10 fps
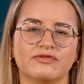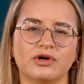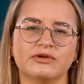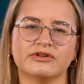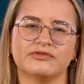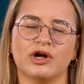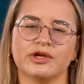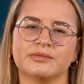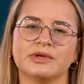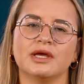lower
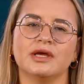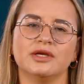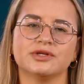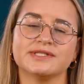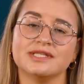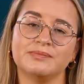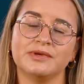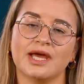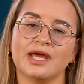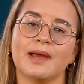volume, your
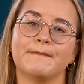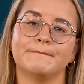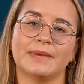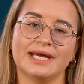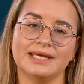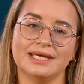CPA might